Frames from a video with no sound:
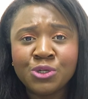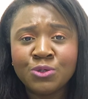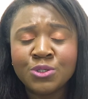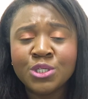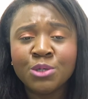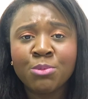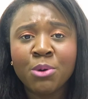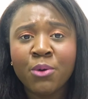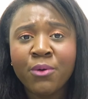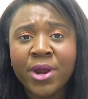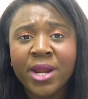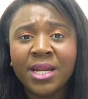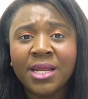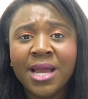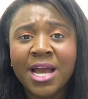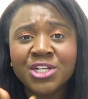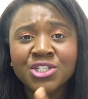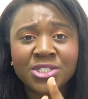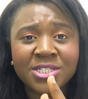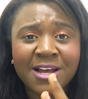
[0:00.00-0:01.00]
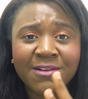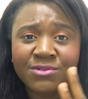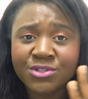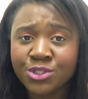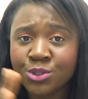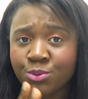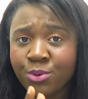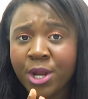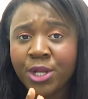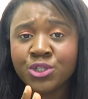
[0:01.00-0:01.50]
YouTube already. I just have
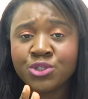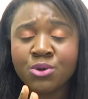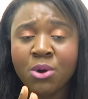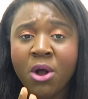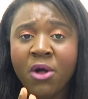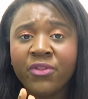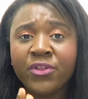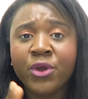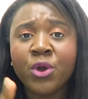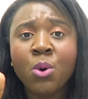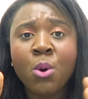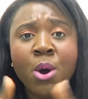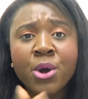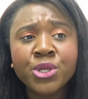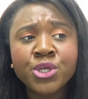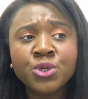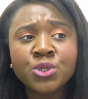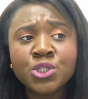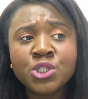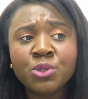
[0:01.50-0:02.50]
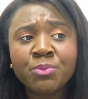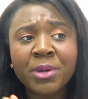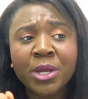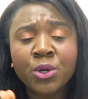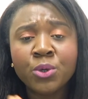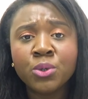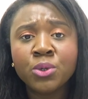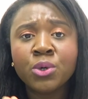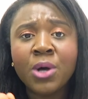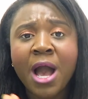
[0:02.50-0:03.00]
to direct you on the go on YouTube
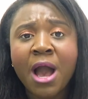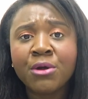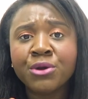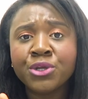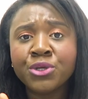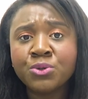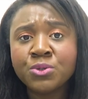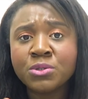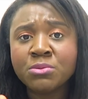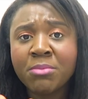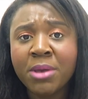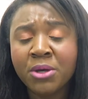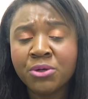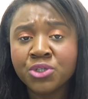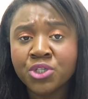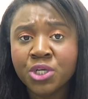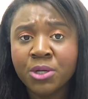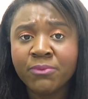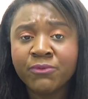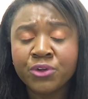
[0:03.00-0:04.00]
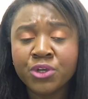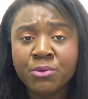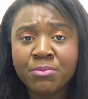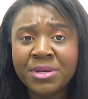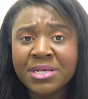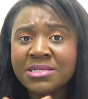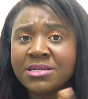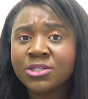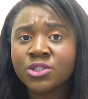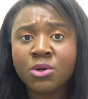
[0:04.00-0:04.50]
and Google how to use MailChimp for your
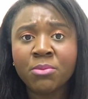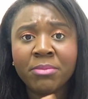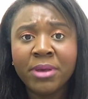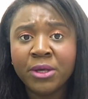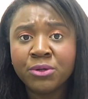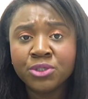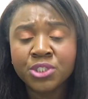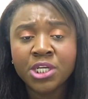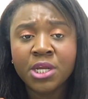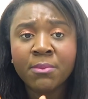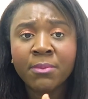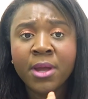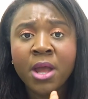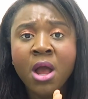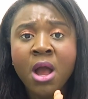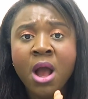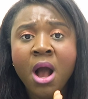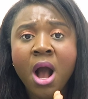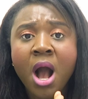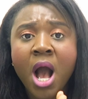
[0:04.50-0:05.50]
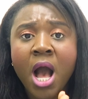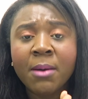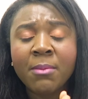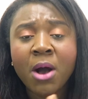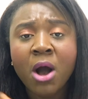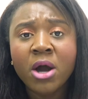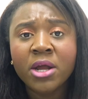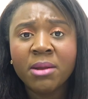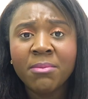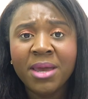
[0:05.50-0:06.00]
business, or MailChimp
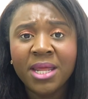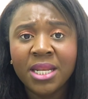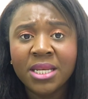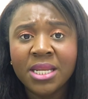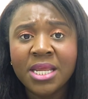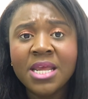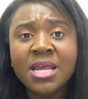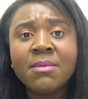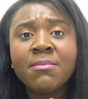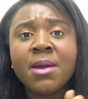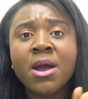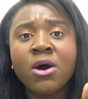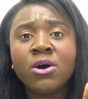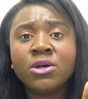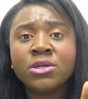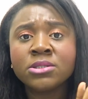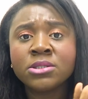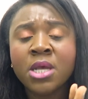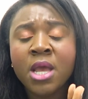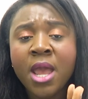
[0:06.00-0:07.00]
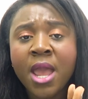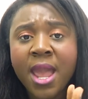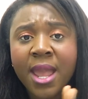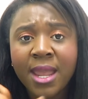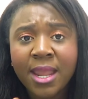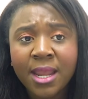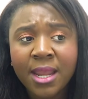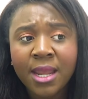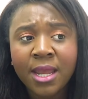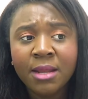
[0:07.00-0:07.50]
automated emails.
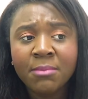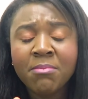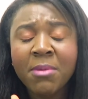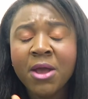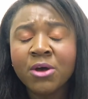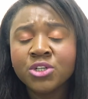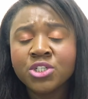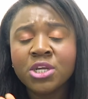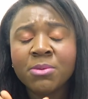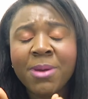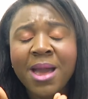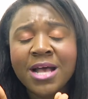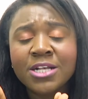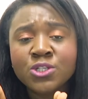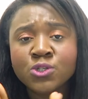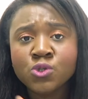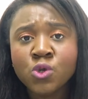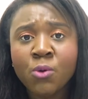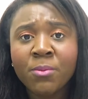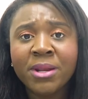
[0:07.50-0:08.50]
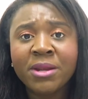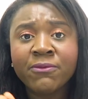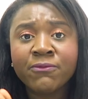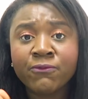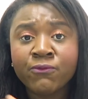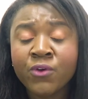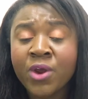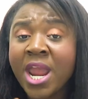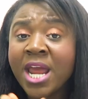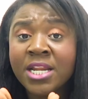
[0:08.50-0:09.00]
And MailChimp has so many
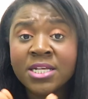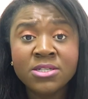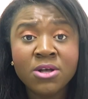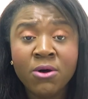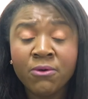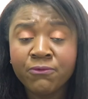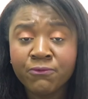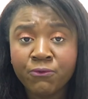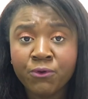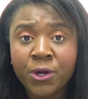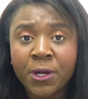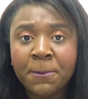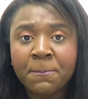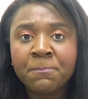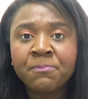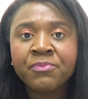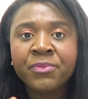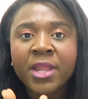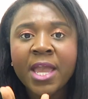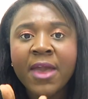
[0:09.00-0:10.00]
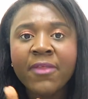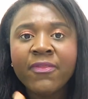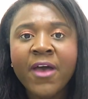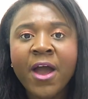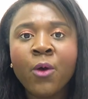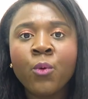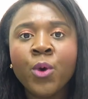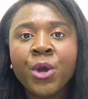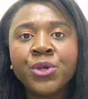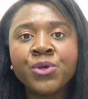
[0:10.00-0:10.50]
free, and it's all free, and
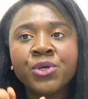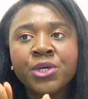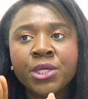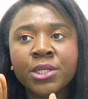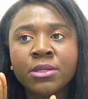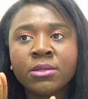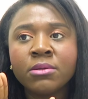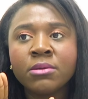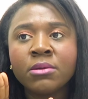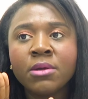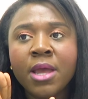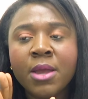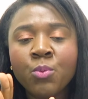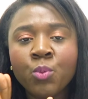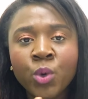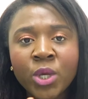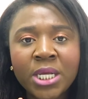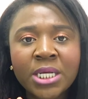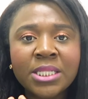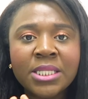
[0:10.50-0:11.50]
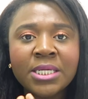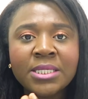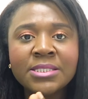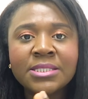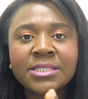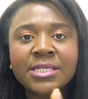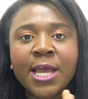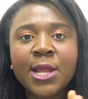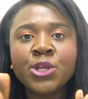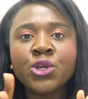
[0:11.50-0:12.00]
that way you can weekly
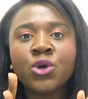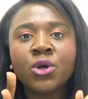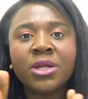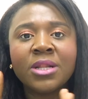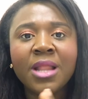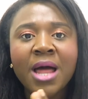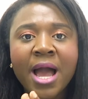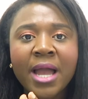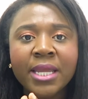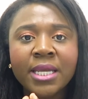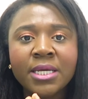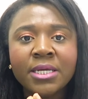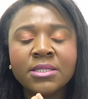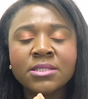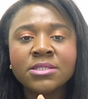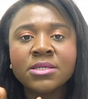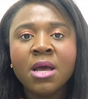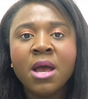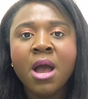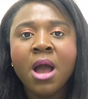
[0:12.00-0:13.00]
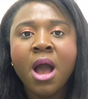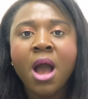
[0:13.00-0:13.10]
send your clients